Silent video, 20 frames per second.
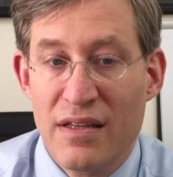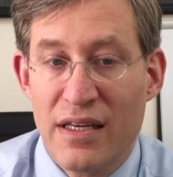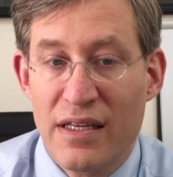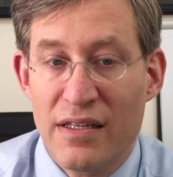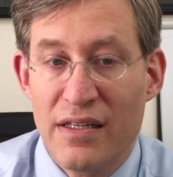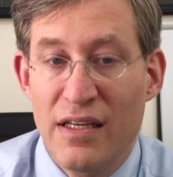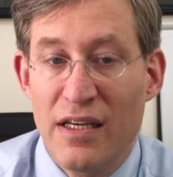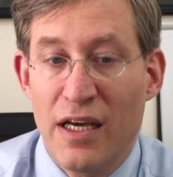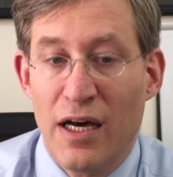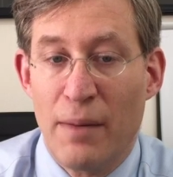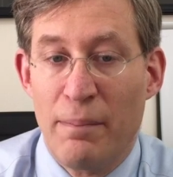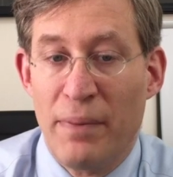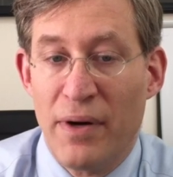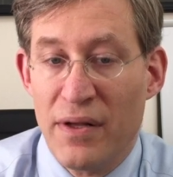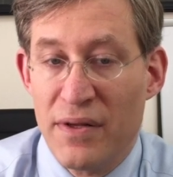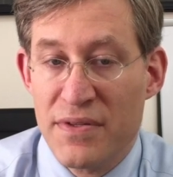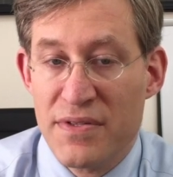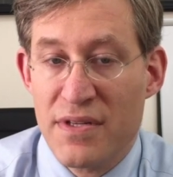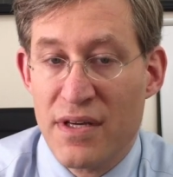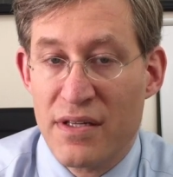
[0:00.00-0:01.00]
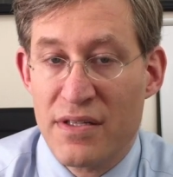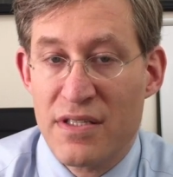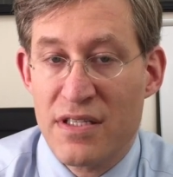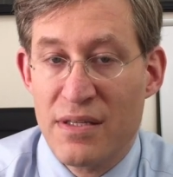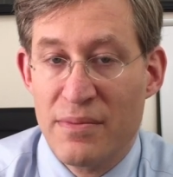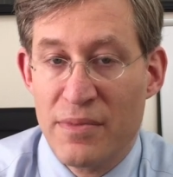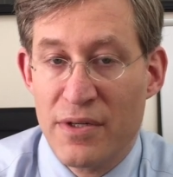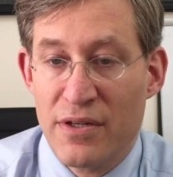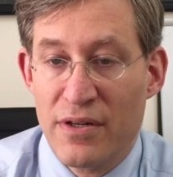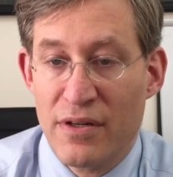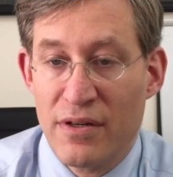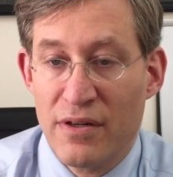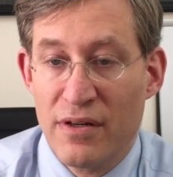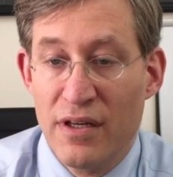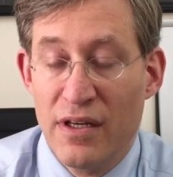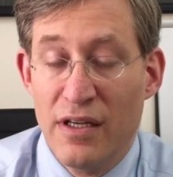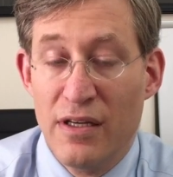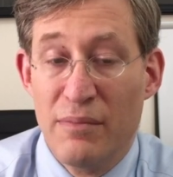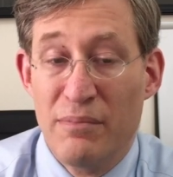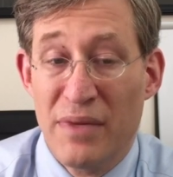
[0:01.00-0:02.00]
that a pulse oximeter
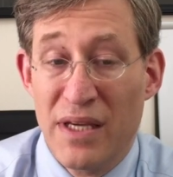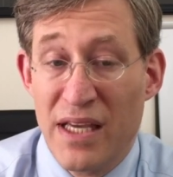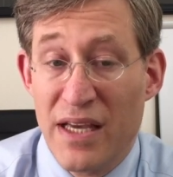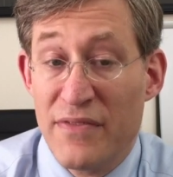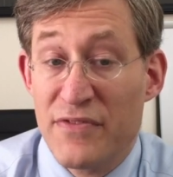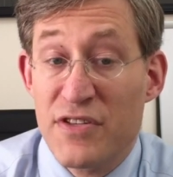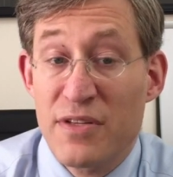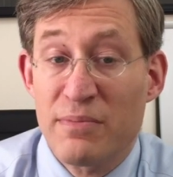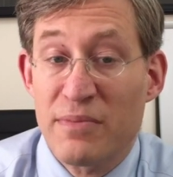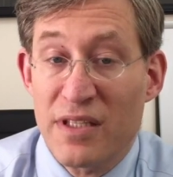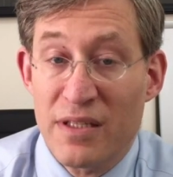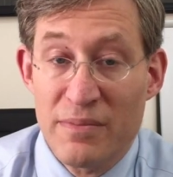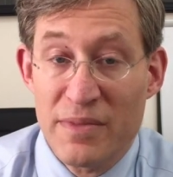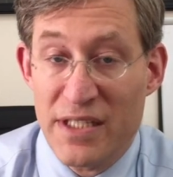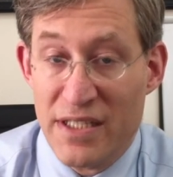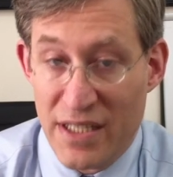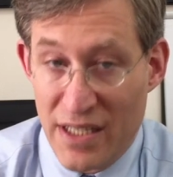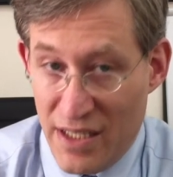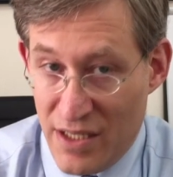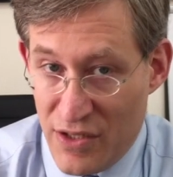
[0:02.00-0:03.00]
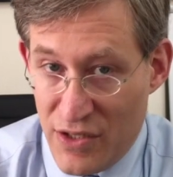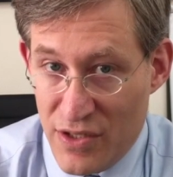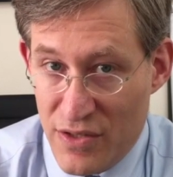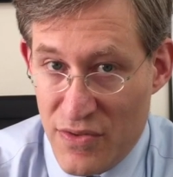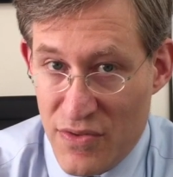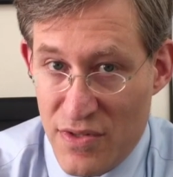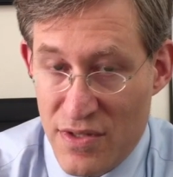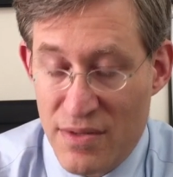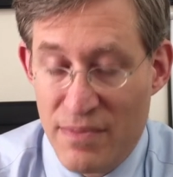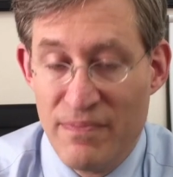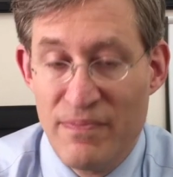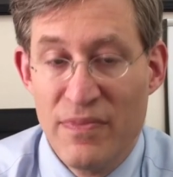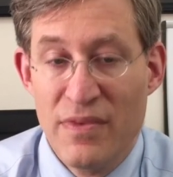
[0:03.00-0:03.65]
may have some limitations.